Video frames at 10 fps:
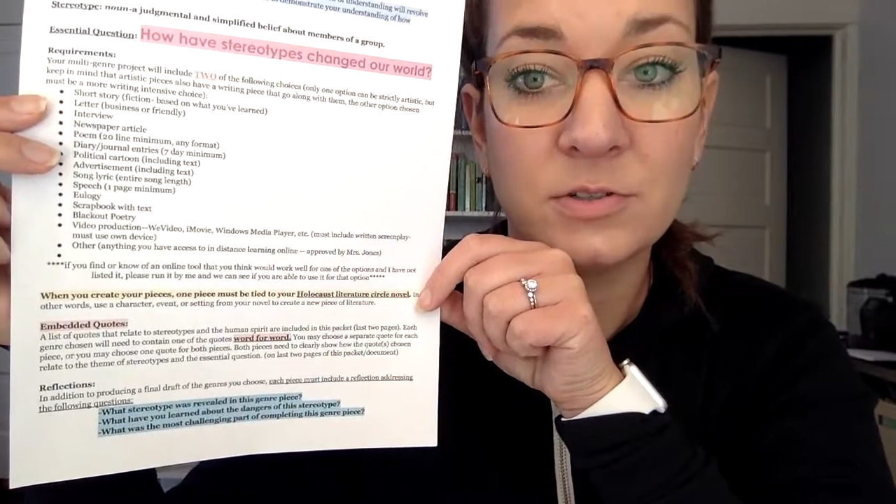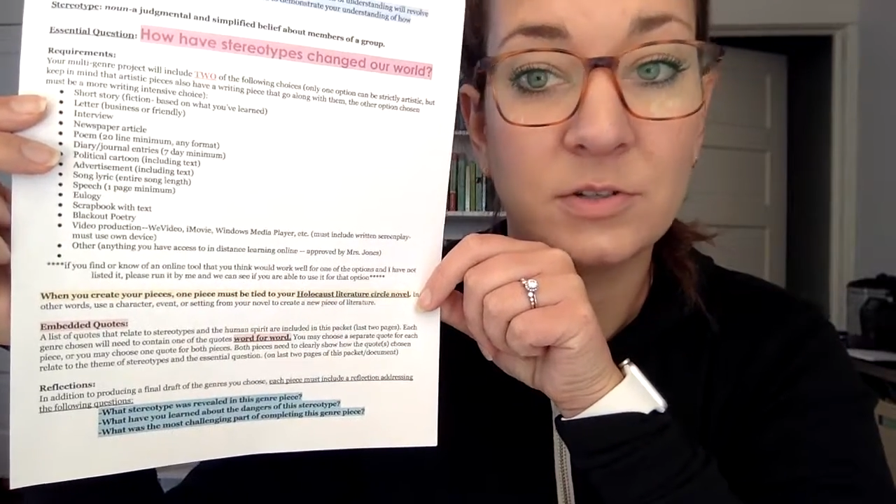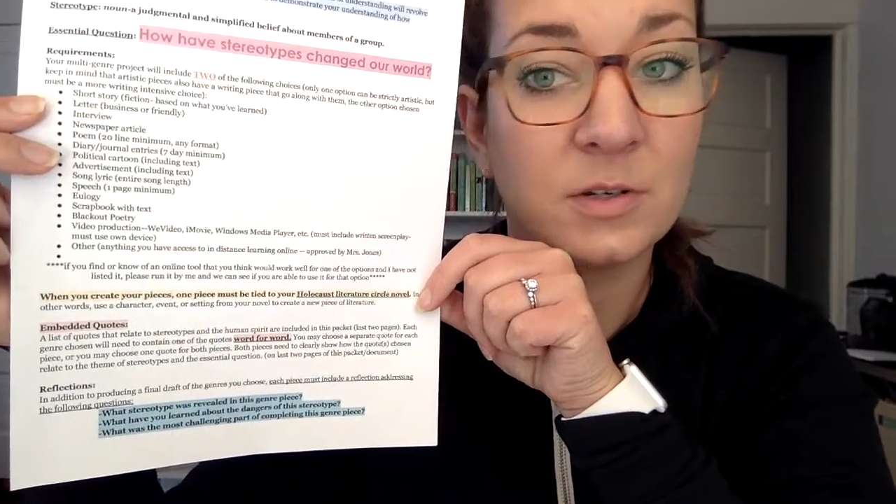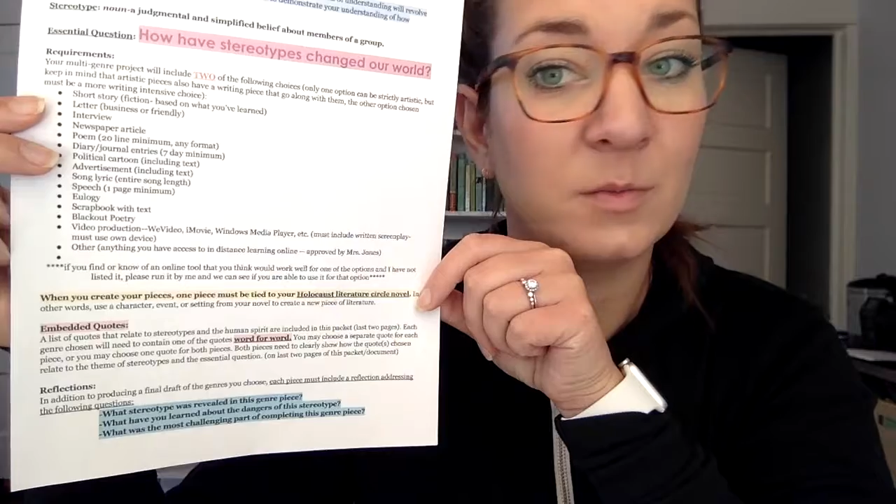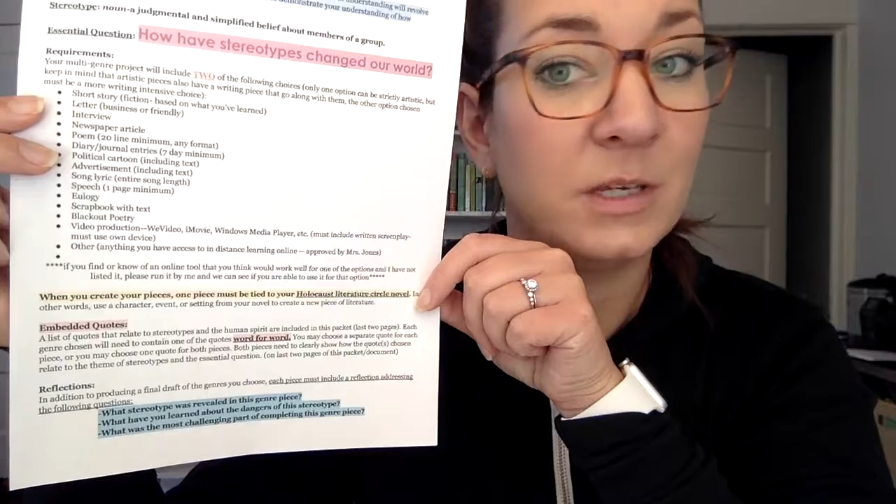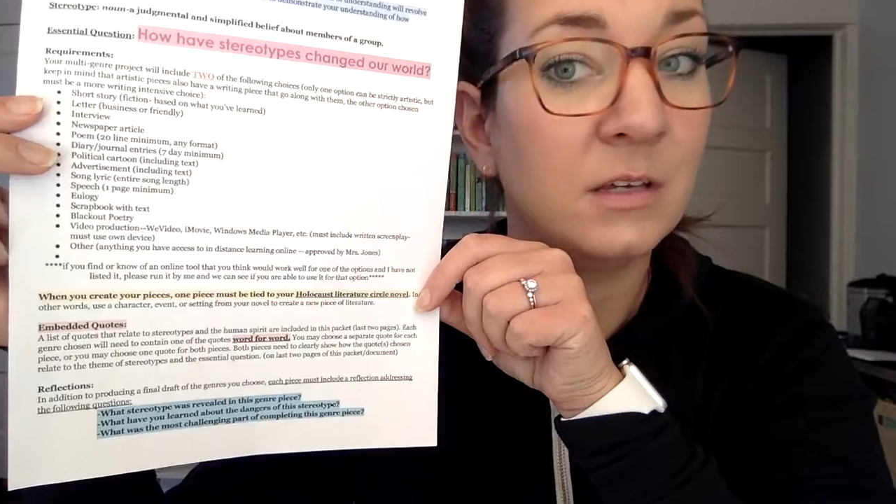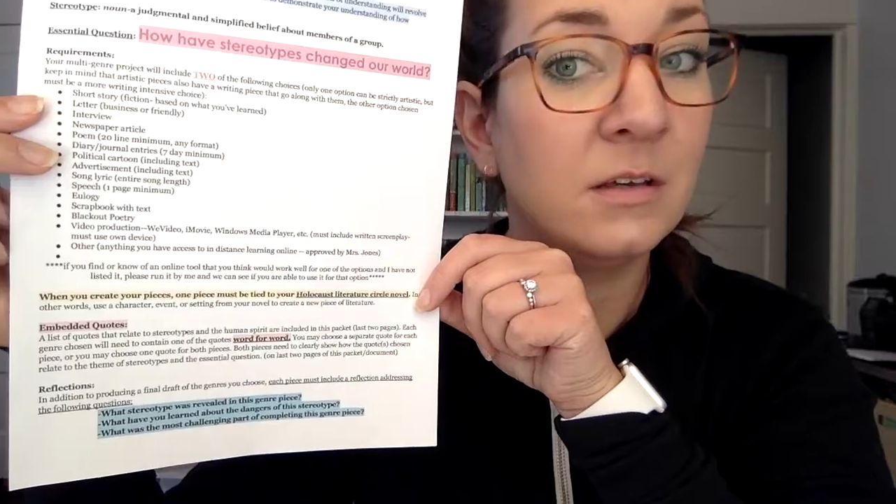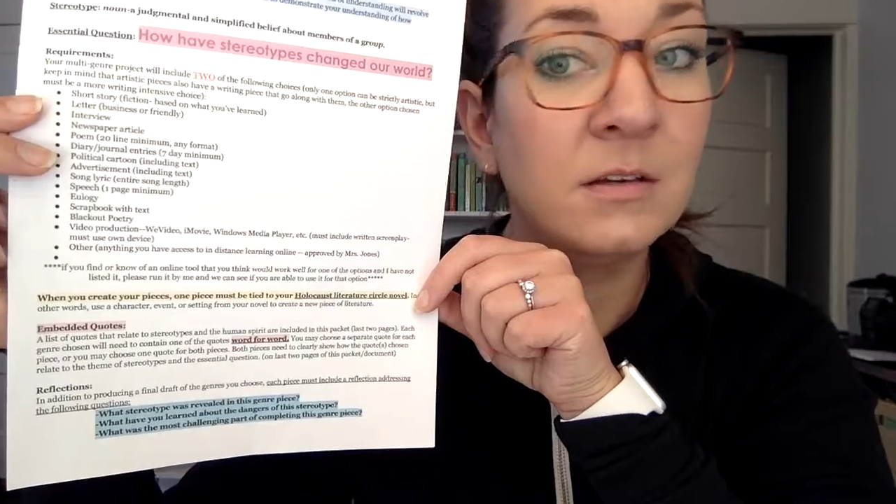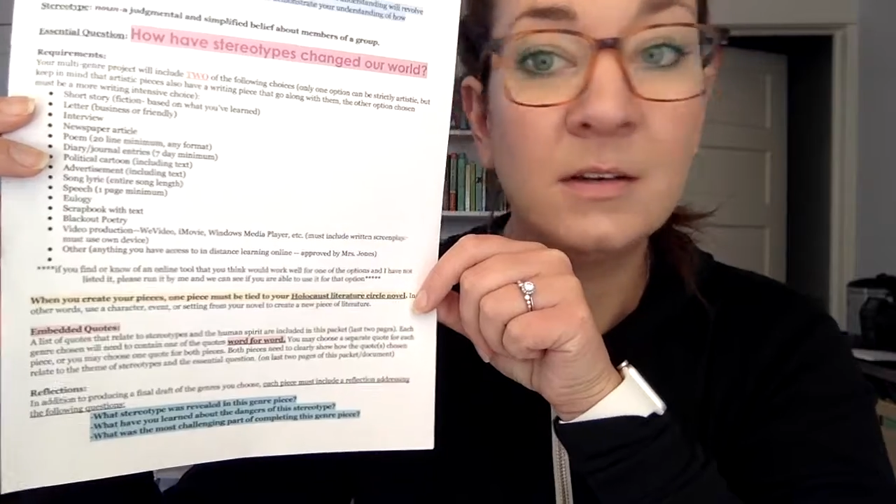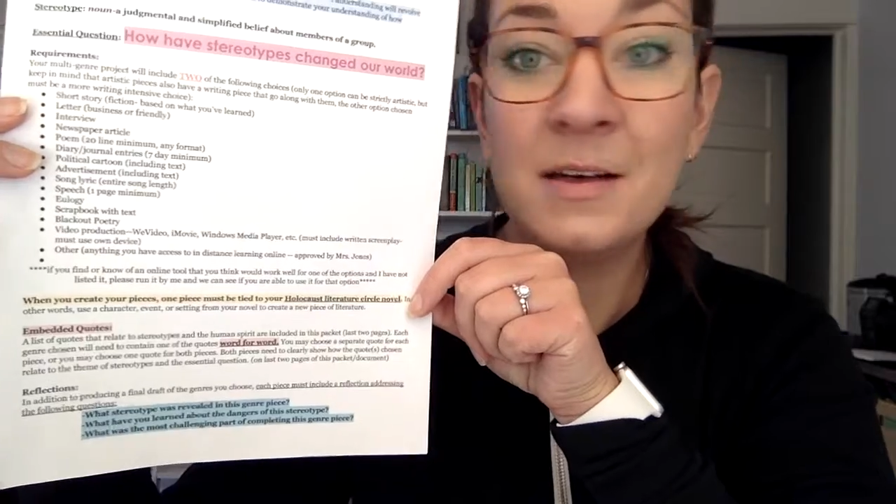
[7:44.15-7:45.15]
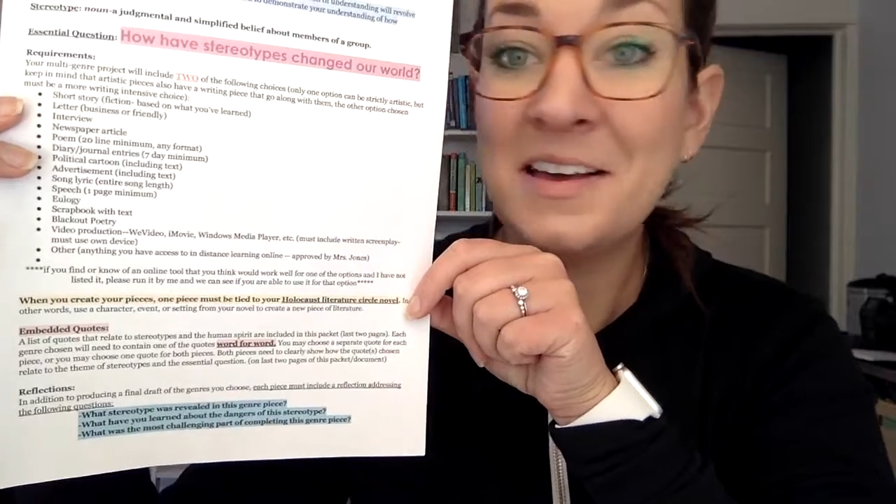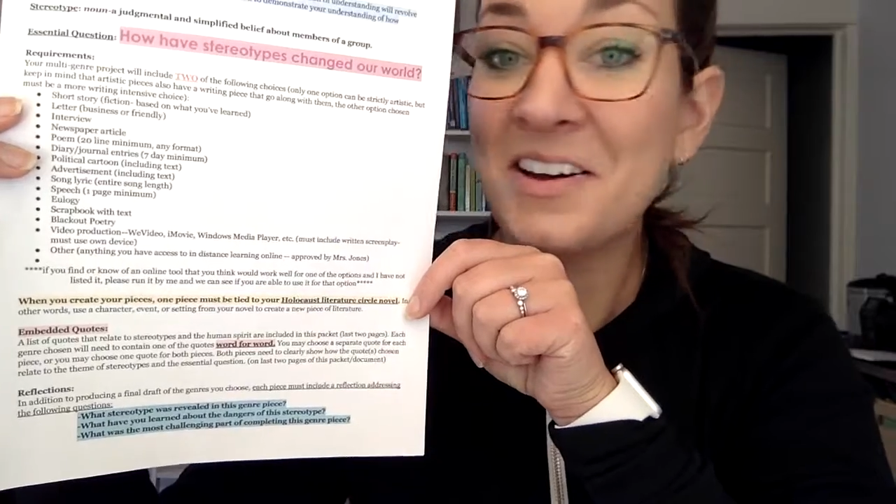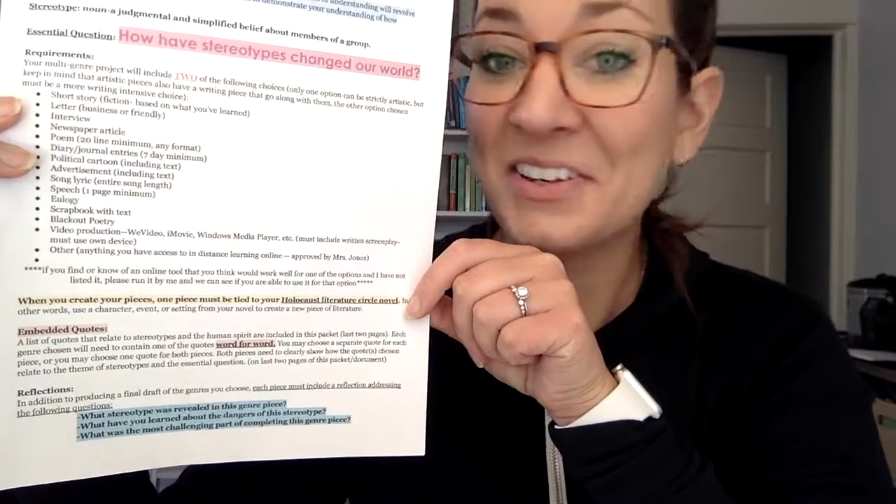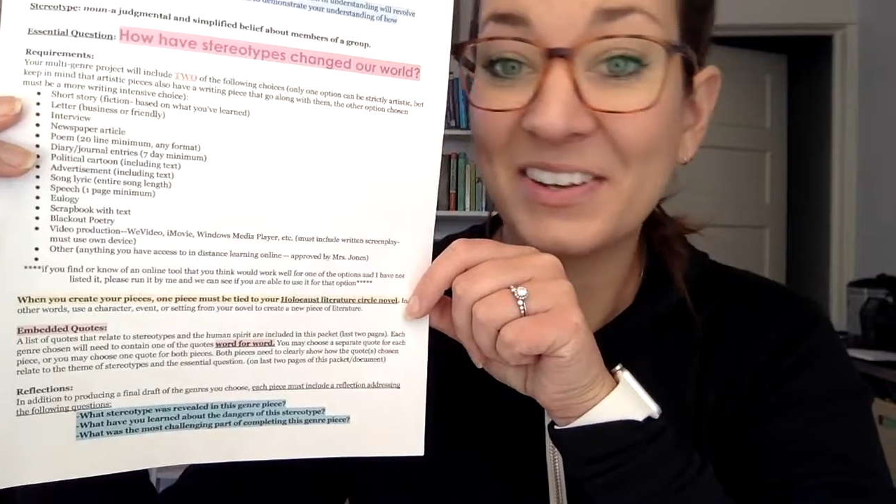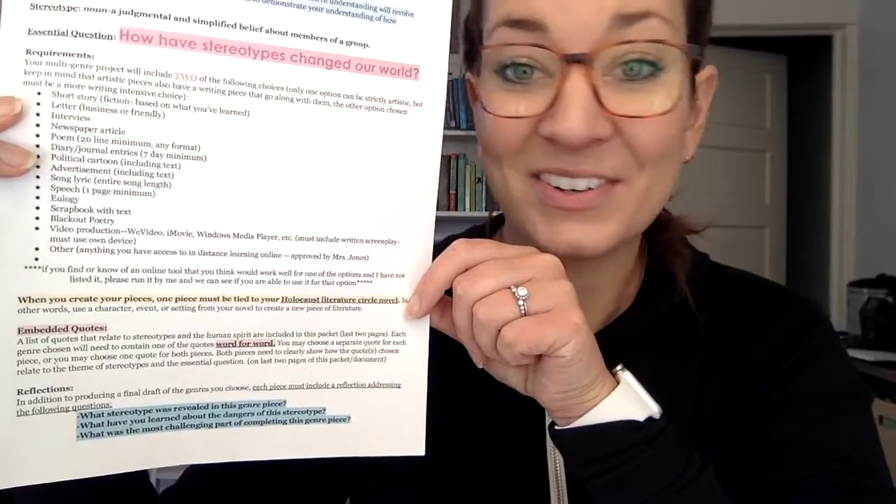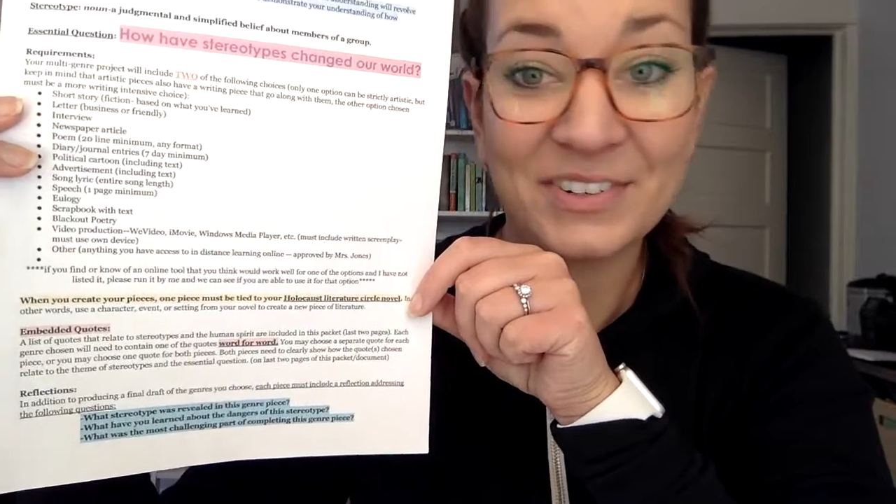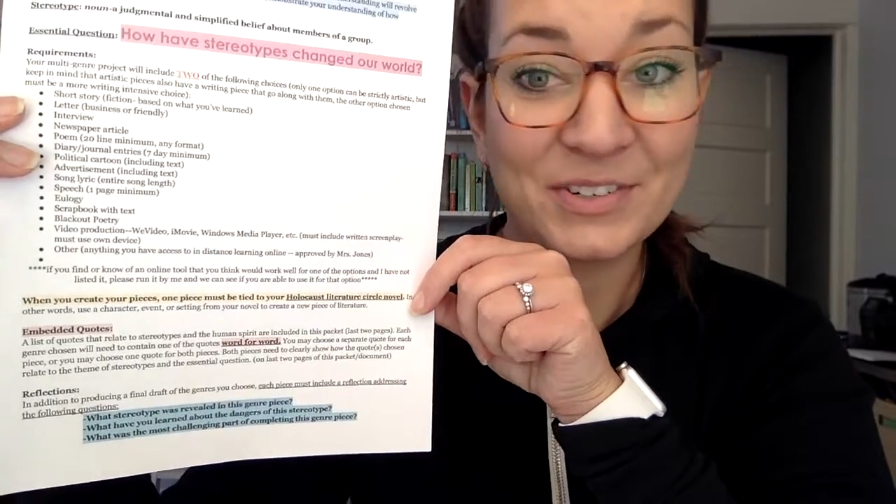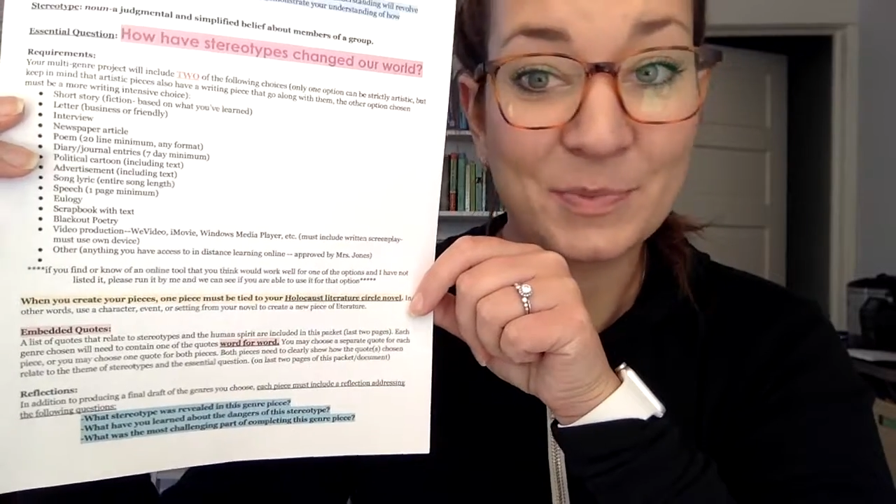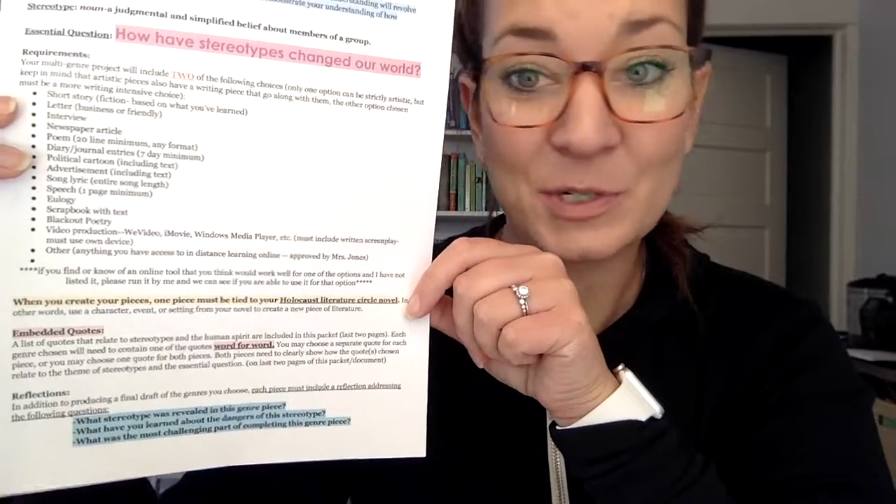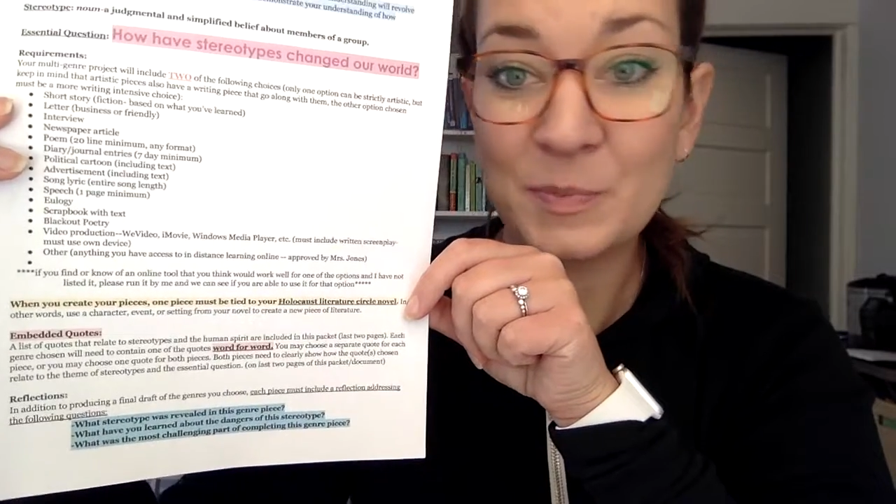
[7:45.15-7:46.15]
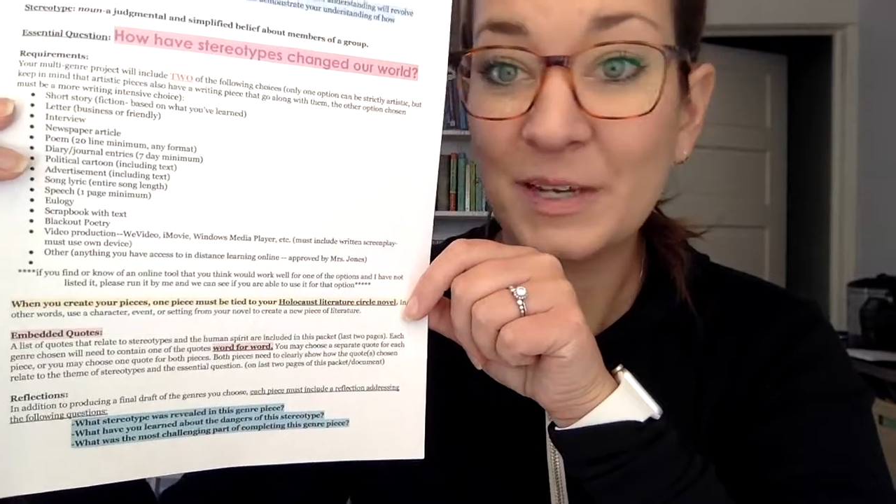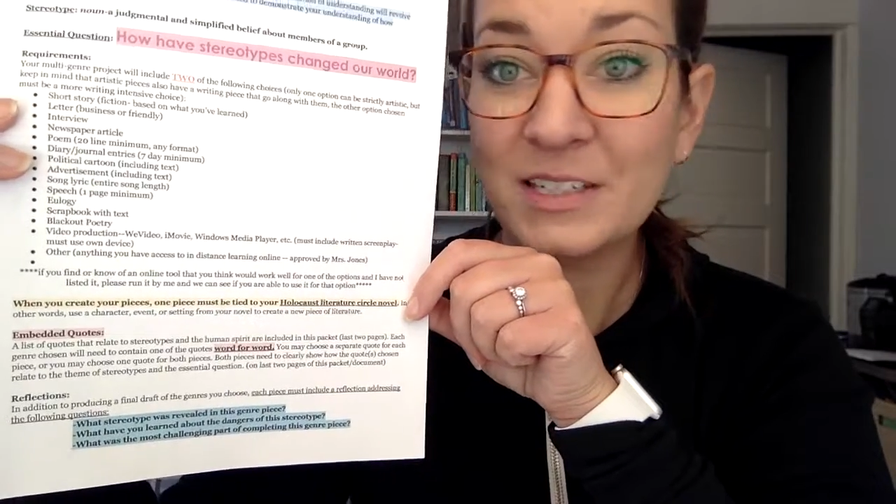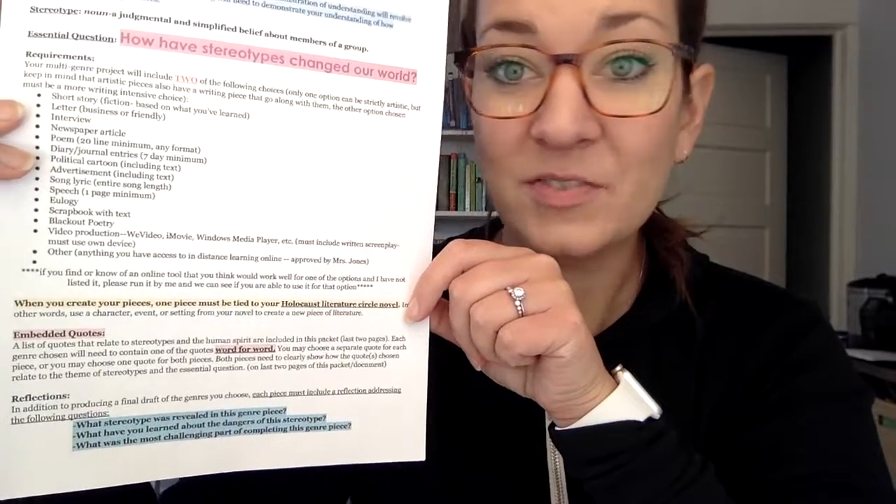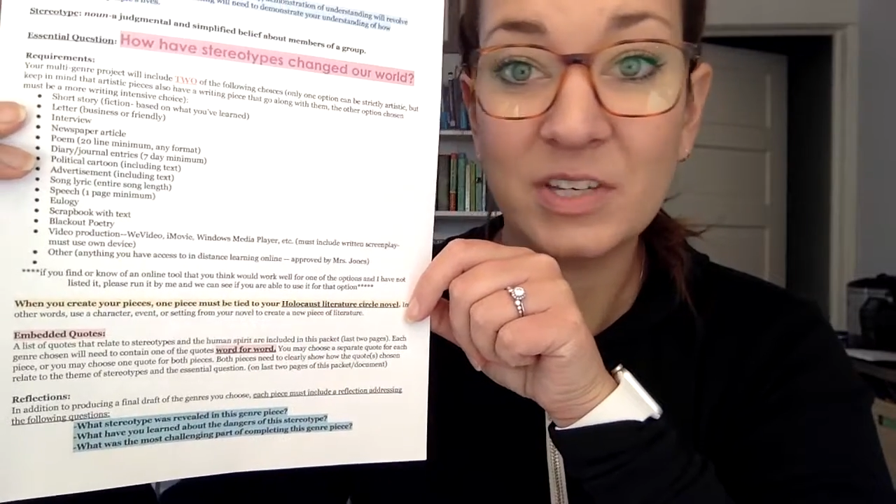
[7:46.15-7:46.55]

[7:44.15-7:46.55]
So it could be a character's perspective,